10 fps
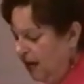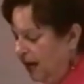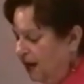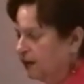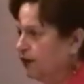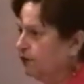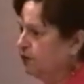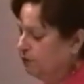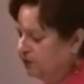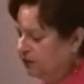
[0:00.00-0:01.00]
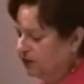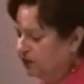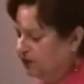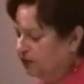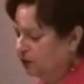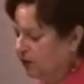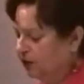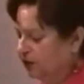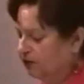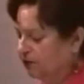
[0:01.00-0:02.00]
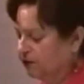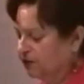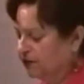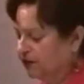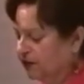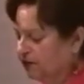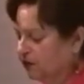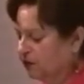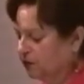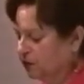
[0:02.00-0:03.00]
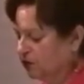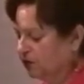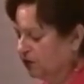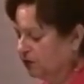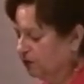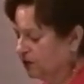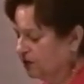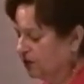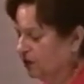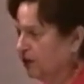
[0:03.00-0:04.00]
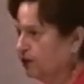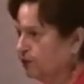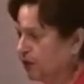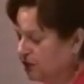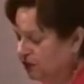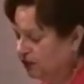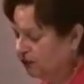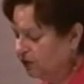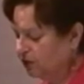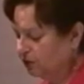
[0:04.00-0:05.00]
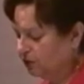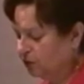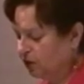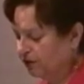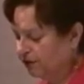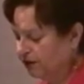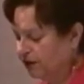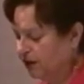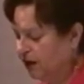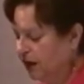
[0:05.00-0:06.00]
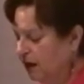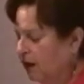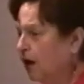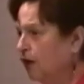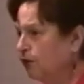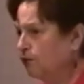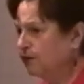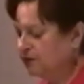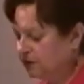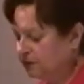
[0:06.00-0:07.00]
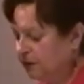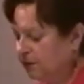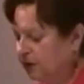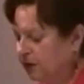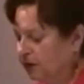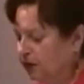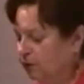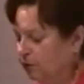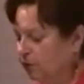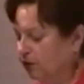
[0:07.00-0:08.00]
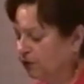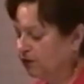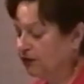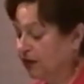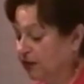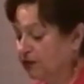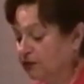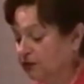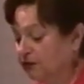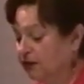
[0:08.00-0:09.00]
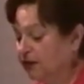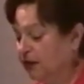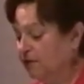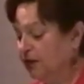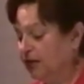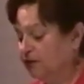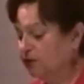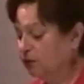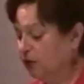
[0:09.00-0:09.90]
And given the publicity surrounding the first successful commercial lunar mission, especially if we show a profit, other business people and entrepreneurs get a clue that they might do